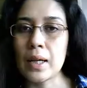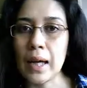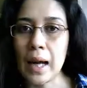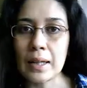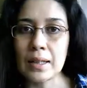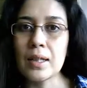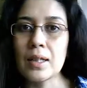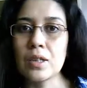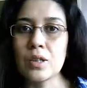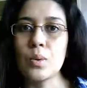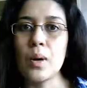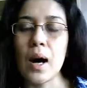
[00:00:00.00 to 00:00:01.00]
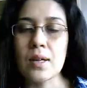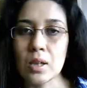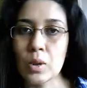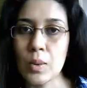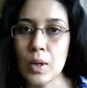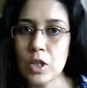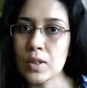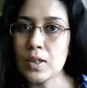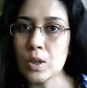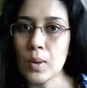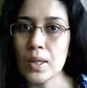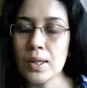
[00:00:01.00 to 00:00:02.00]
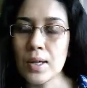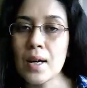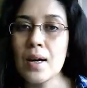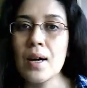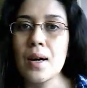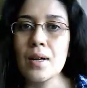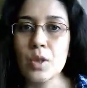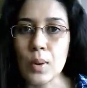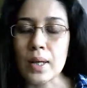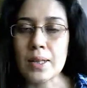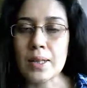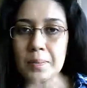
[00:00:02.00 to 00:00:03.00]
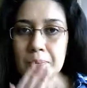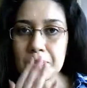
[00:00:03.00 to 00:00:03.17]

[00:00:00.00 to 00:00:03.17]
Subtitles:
candidate to ask questions to us,